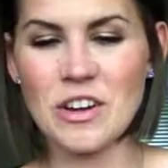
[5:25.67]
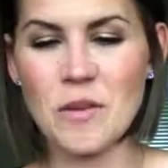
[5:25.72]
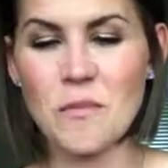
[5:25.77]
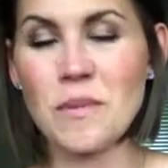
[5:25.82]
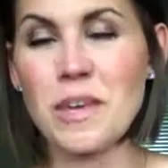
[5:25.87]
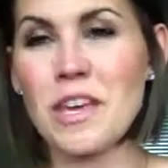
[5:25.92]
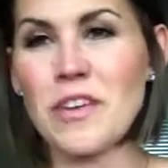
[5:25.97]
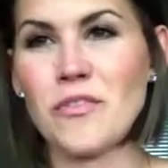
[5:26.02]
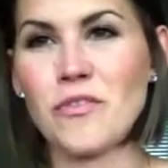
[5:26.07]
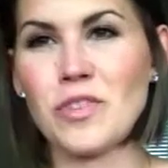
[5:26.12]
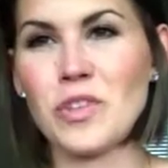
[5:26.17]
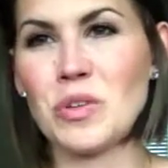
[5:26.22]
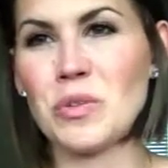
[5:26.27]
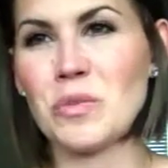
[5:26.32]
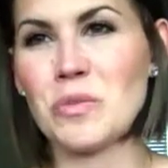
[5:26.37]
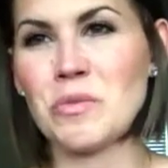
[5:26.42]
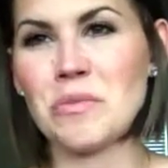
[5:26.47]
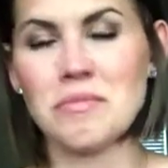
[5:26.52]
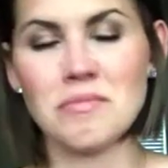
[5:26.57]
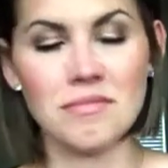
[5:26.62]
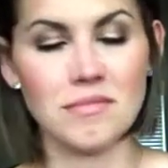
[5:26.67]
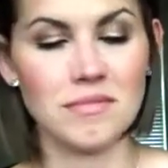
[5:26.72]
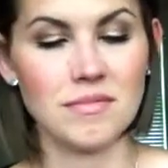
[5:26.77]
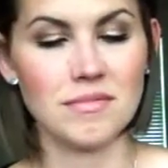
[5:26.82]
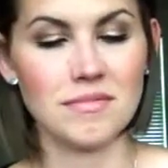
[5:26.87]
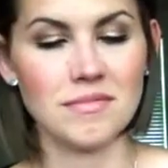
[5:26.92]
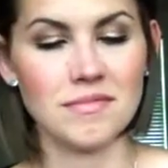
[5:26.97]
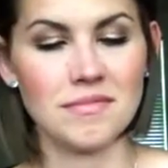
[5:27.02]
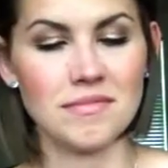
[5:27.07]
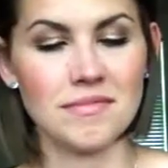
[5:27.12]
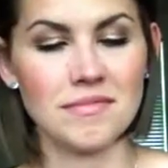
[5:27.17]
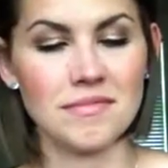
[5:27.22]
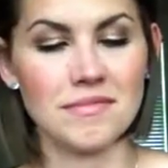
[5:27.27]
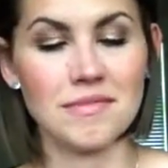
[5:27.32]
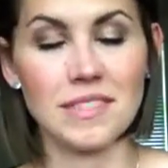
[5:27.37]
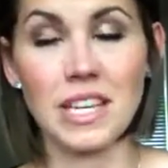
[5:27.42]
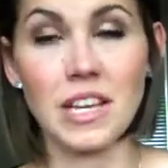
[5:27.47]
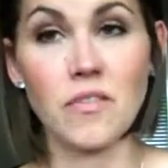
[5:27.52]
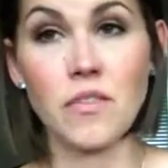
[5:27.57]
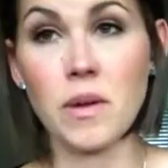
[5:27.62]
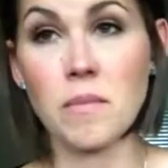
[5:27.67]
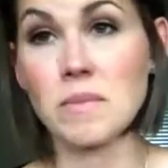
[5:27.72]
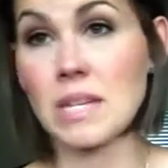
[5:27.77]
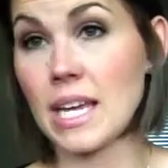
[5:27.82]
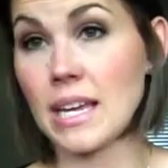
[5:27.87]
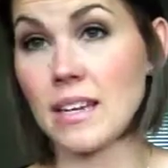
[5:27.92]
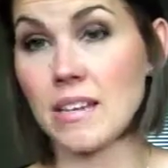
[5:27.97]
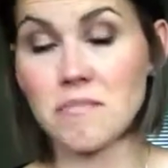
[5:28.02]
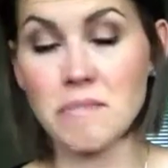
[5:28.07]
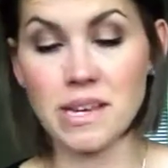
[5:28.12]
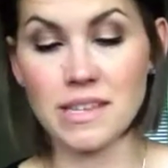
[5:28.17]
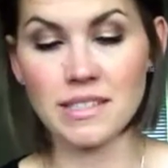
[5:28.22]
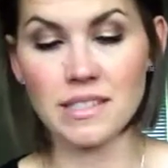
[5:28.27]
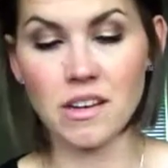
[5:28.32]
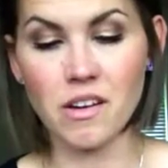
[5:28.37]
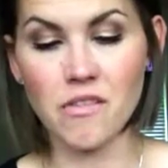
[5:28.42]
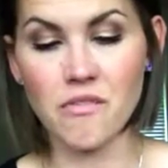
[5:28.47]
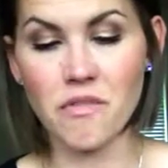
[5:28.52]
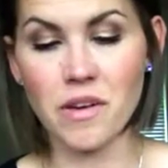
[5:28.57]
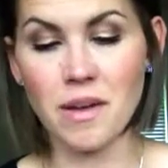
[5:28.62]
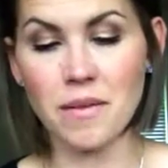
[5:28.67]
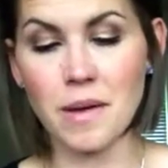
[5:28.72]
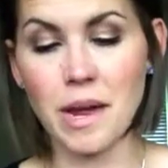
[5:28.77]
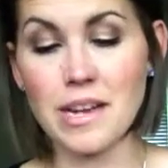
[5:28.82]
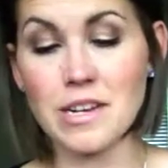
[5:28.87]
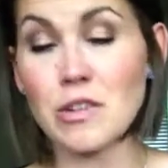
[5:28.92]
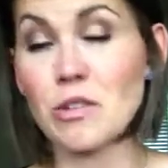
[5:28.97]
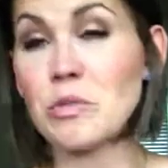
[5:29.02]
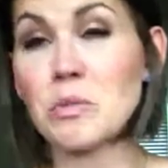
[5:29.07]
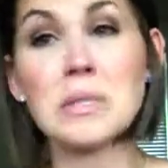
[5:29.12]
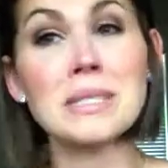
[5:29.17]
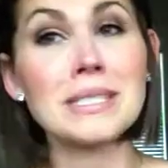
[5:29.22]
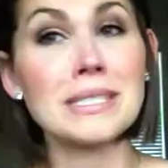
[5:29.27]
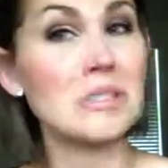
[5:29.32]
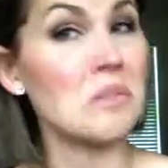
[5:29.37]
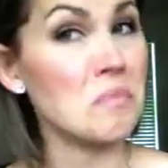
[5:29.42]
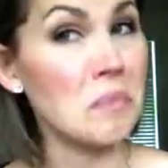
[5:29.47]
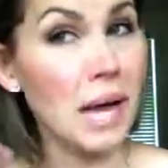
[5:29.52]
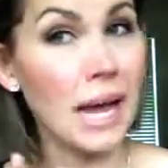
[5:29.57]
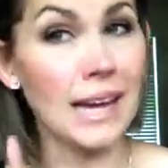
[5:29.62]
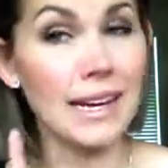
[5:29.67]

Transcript: If I'm dating myself, I know you can still buy it.